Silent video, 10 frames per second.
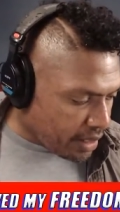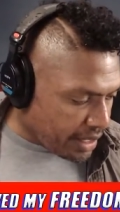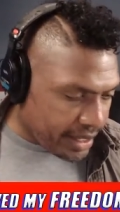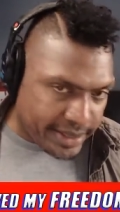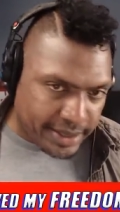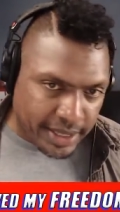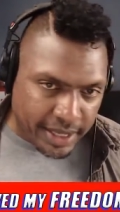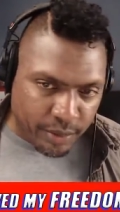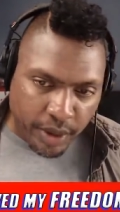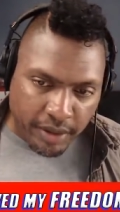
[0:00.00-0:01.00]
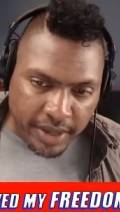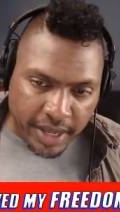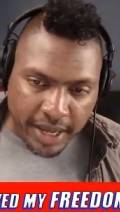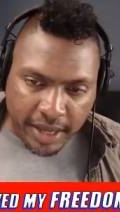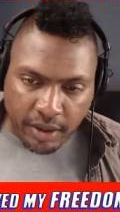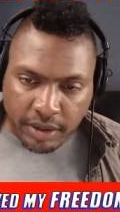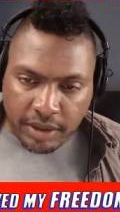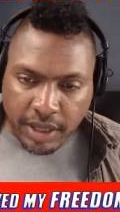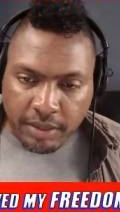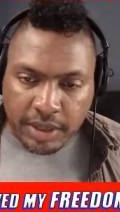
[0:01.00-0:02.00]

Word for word: I, I see him wearing that hat all the time.